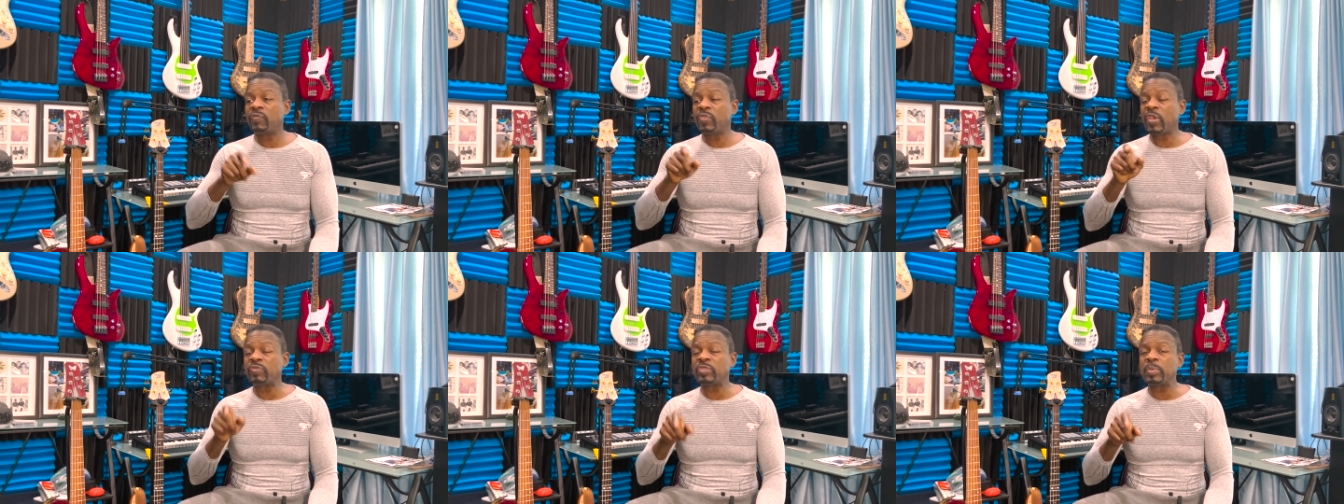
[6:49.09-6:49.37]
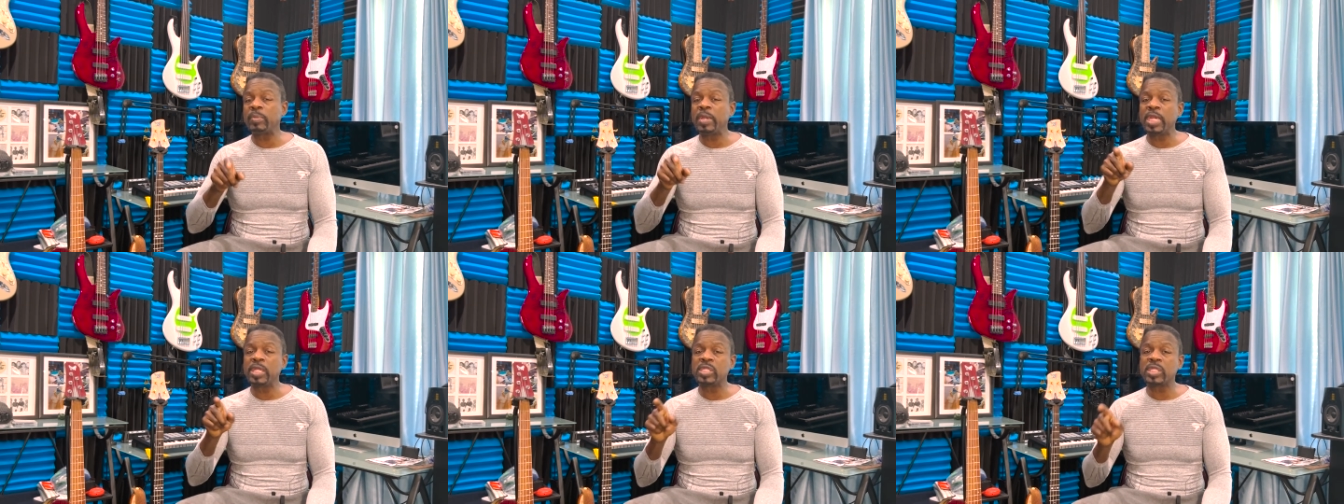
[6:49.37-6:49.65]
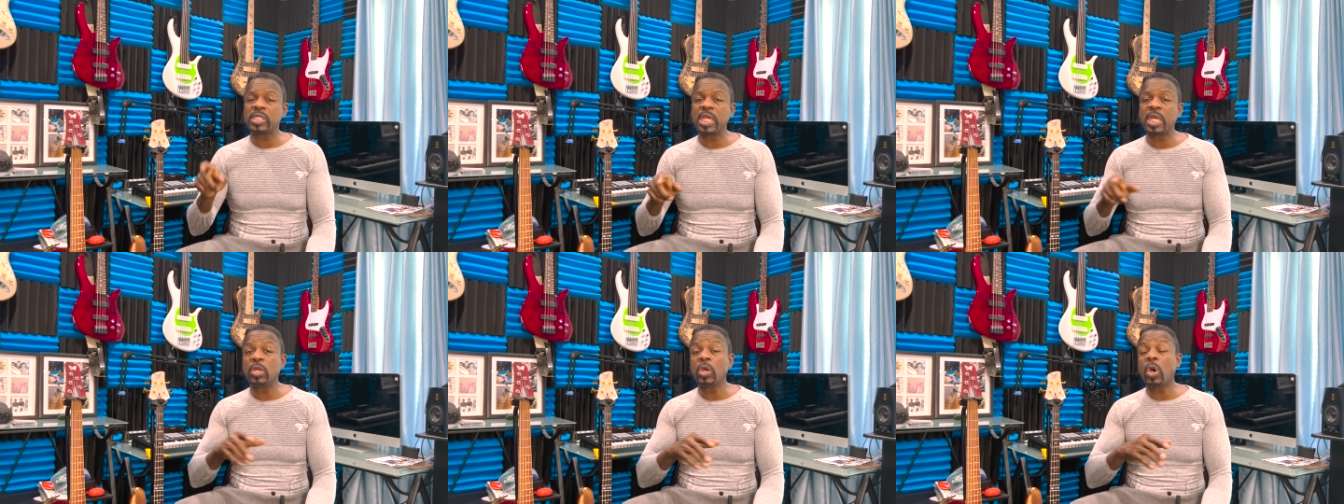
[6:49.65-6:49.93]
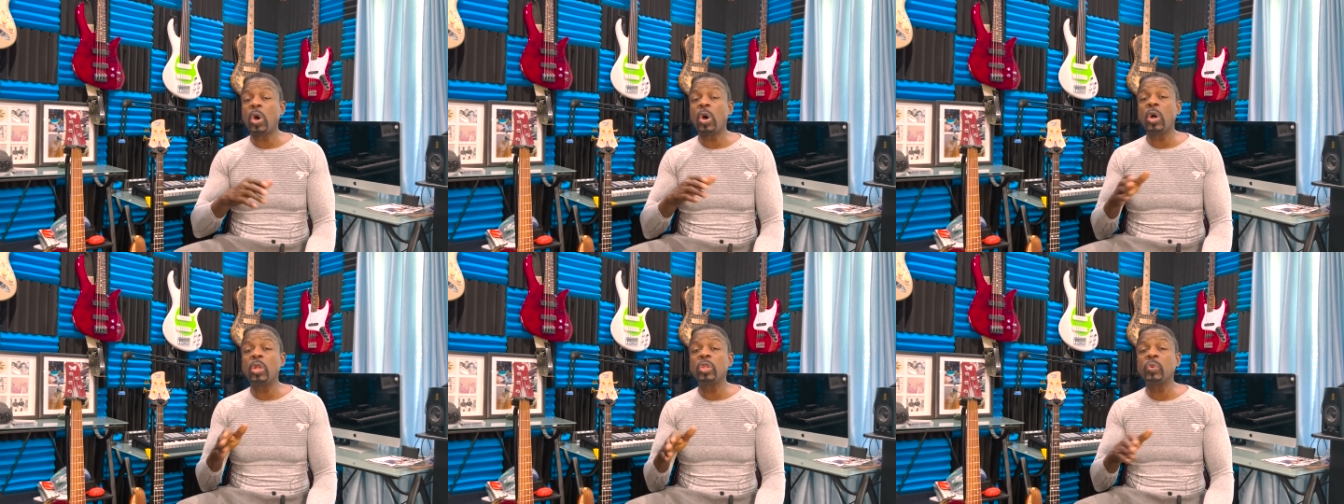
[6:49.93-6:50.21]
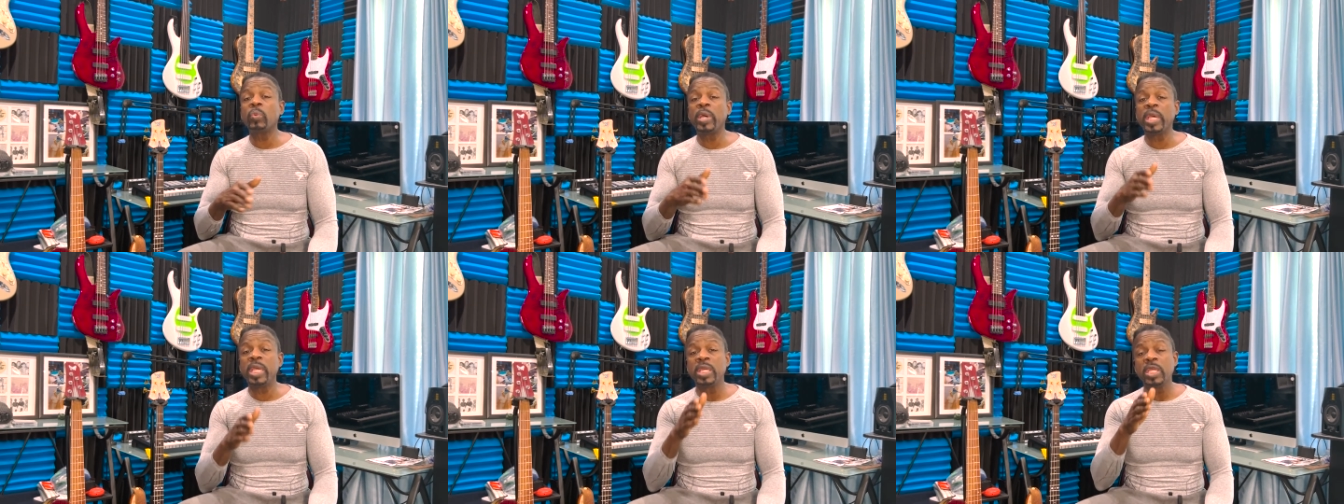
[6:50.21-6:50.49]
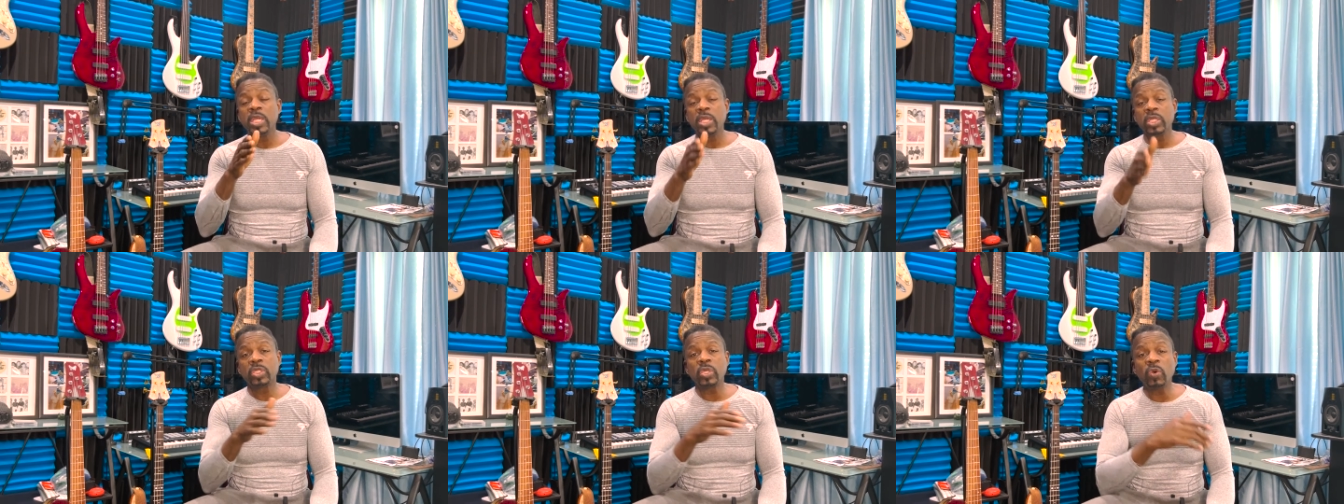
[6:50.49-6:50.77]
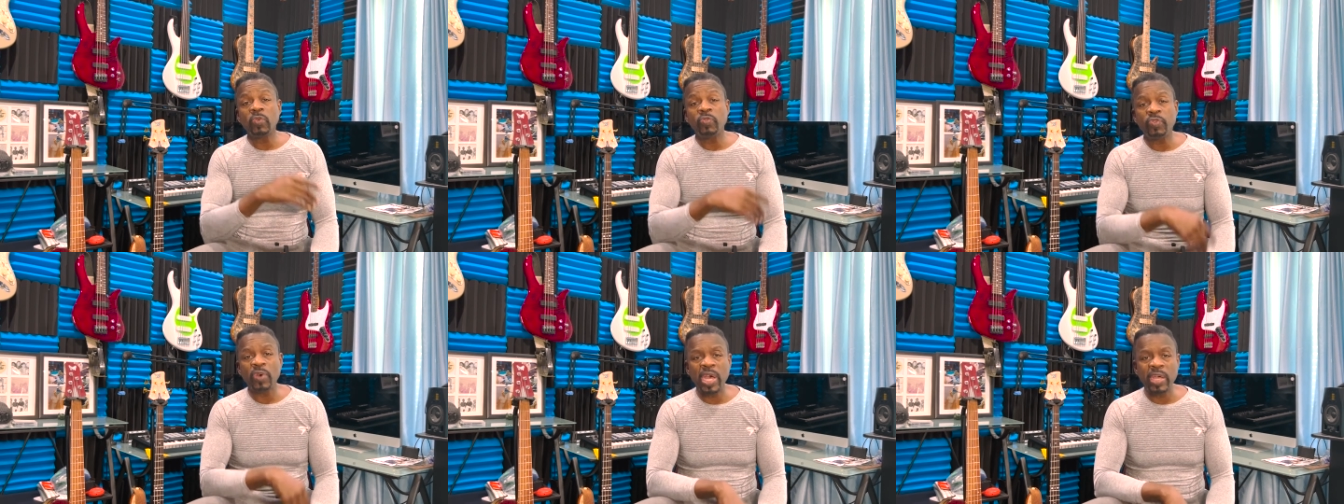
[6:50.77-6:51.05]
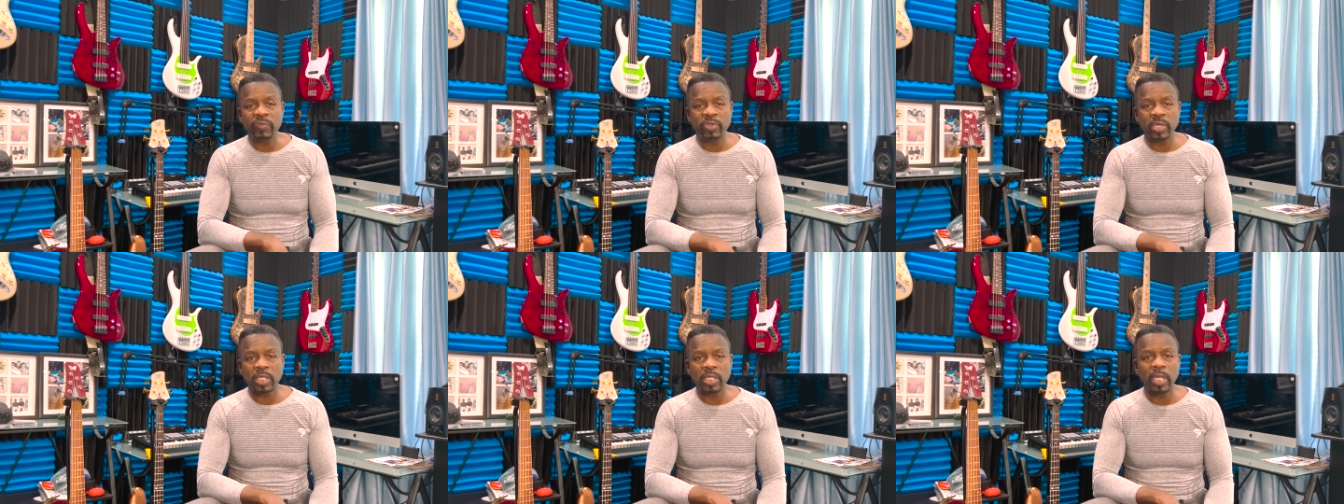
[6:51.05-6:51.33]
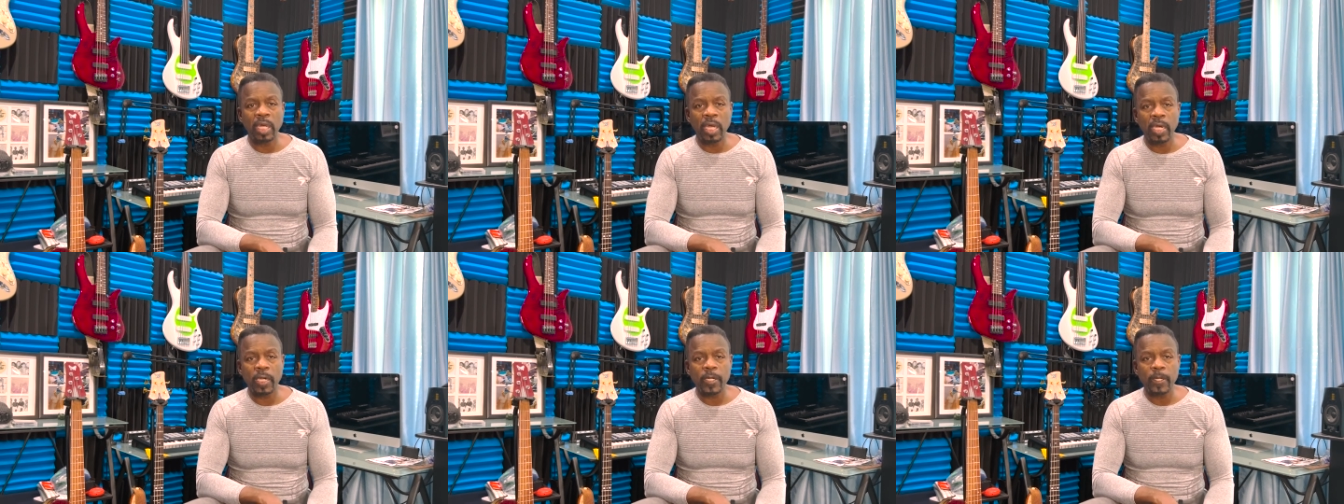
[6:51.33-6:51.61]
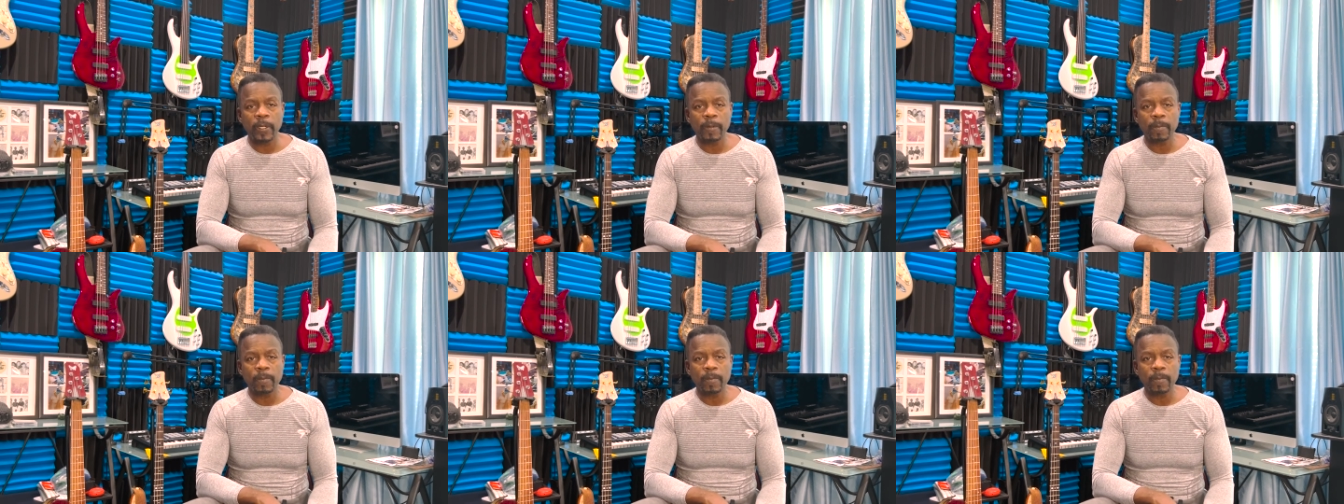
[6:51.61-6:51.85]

50 minutes, 10, all the way till 5 o'clock.